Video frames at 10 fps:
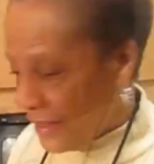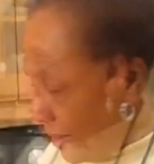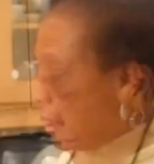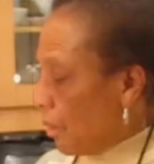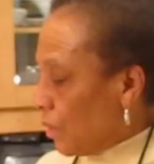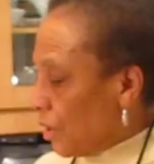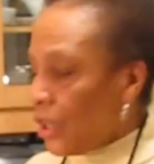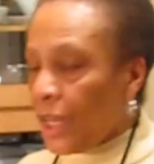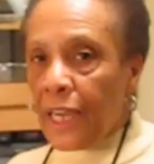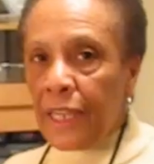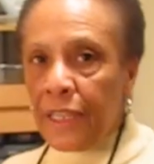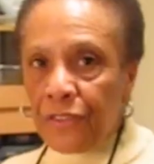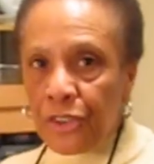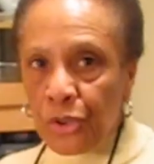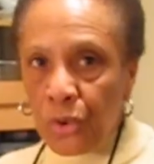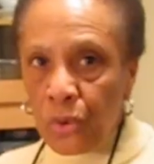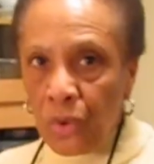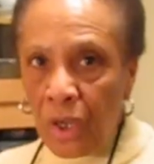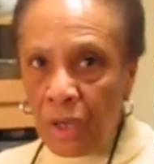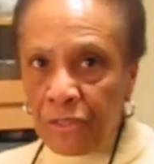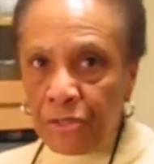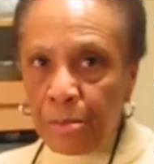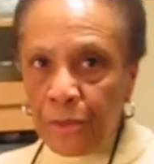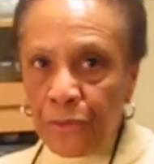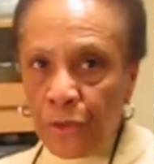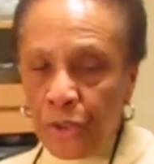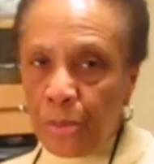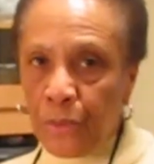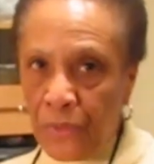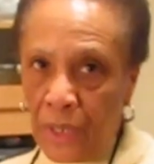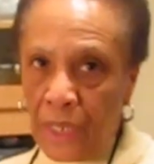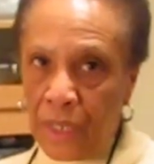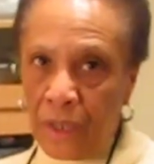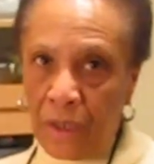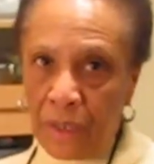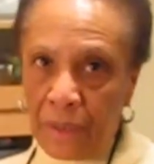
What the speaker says: Now you're going to leave it to cool off before you put the lid on.